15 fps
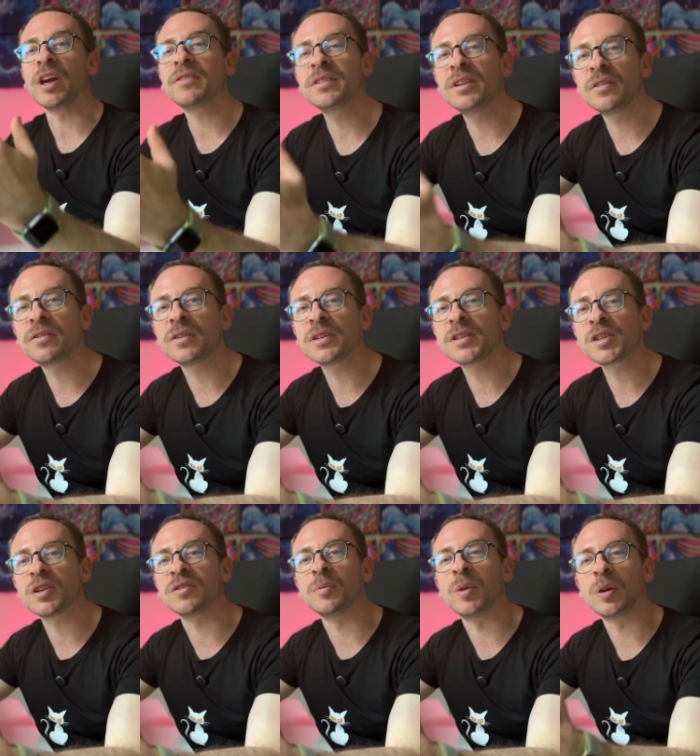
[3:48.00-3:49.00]
have a difference
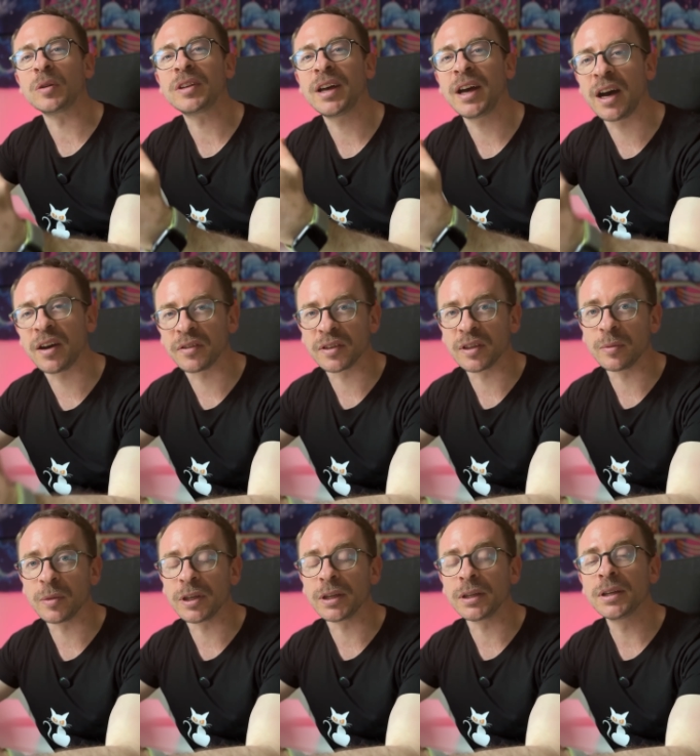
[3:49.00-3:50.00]
of about half a
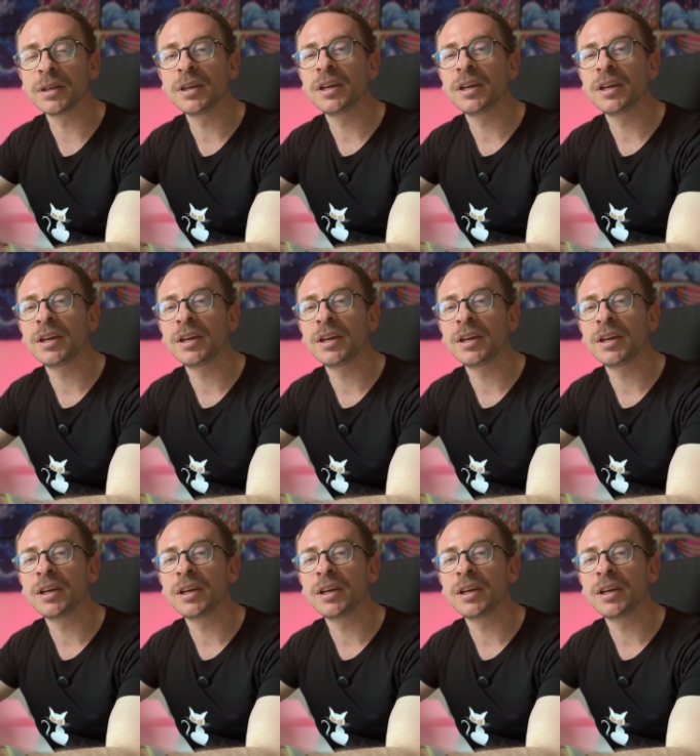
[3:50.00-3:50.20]
dB.